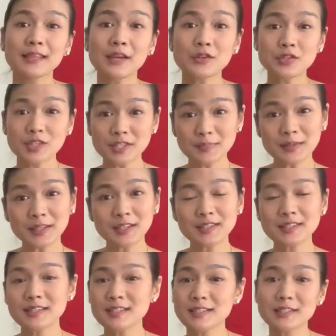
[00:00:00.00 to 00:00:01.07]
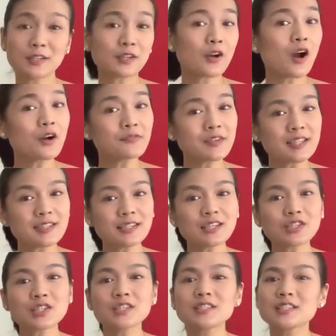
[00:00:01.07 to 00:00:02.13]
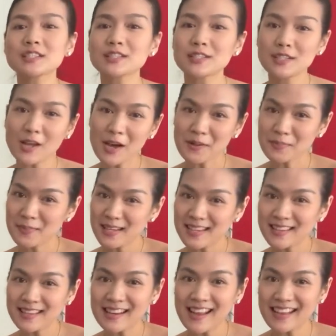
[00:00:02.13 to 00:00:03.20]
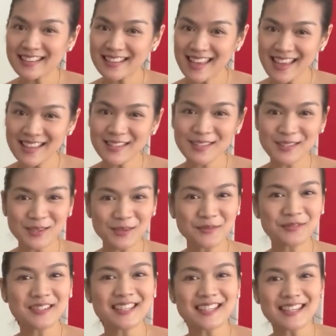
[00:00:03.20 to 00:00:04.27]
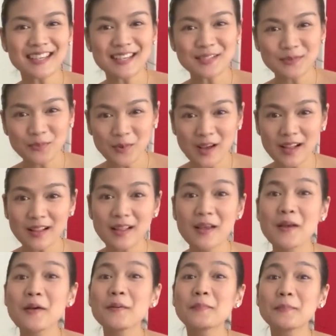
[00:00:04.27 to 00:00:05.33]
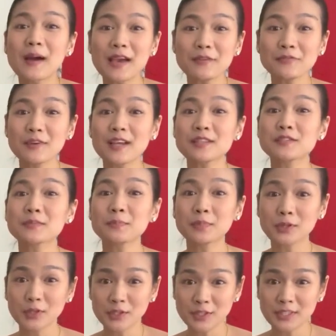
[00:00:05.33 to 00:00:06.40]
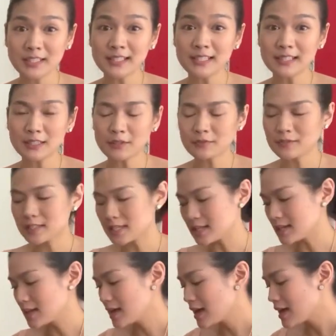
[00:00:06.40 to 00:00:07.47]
Now, just because this is a coffee station does not mean that I can't serve tea as well. My friends personally love tea.